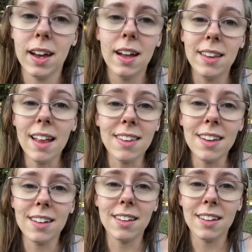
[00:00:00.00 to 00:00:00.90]
that's
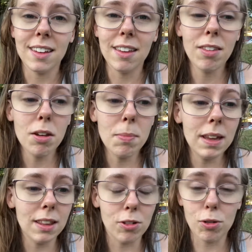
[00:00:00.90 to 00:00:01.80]
it. This is gonna be
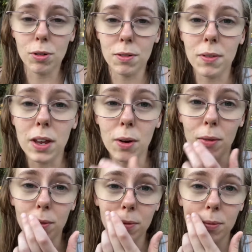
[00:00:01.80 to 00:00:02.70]
like the shortest
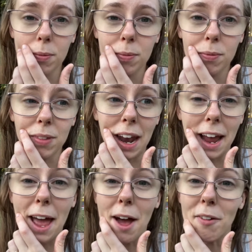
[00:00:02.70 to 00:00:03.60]
video that I
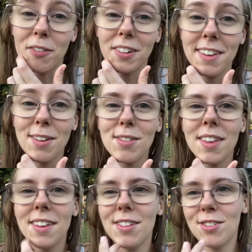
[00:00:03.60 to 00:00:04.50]
have because there's
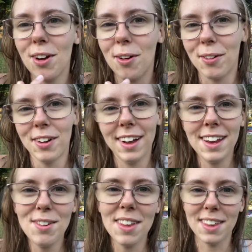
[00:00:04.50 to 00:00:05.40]
nothing to show. I
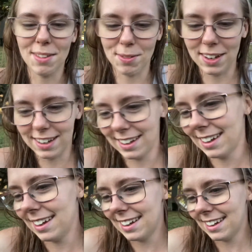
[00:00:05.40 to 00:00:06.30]
didn't do anything this week
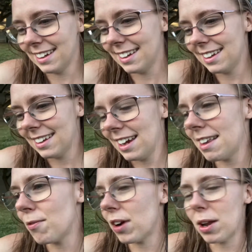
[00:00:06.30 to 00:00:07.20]

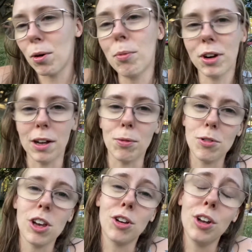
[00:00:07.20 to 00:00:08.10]
except for at-home workouts, which
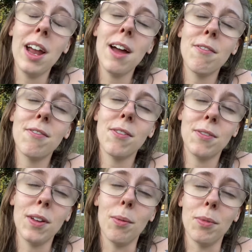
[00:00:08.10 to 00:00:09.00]
I could have
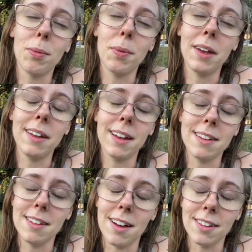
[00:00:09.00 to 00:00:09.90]
filmed, but I
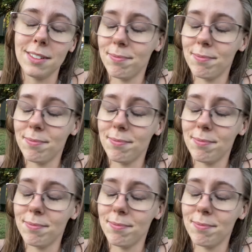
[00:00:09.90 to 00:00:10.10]
did not.